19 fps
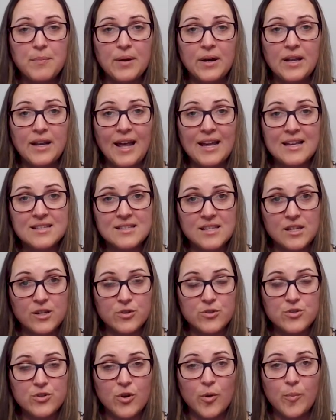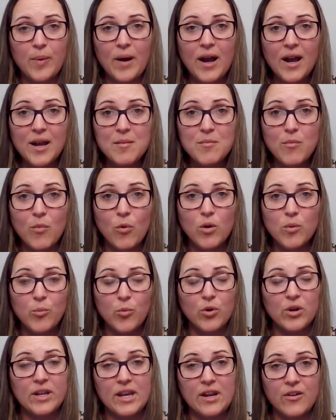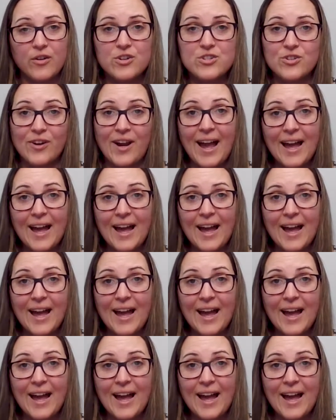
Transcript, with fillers: but as the years go by, more and more carriers are